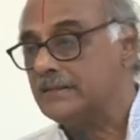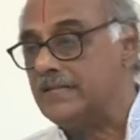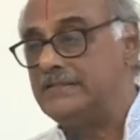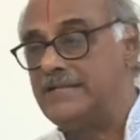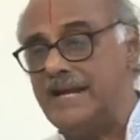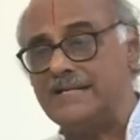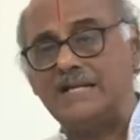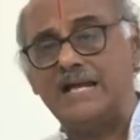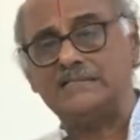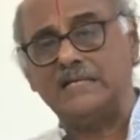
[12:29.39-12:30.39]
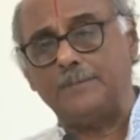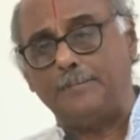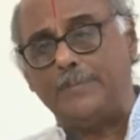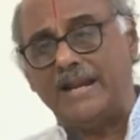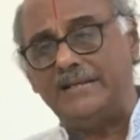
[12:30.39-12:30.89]
The data are
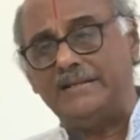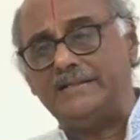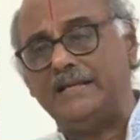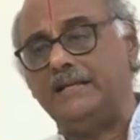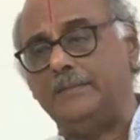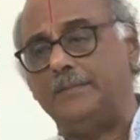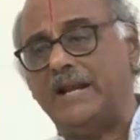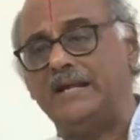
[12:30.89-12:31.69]
plenty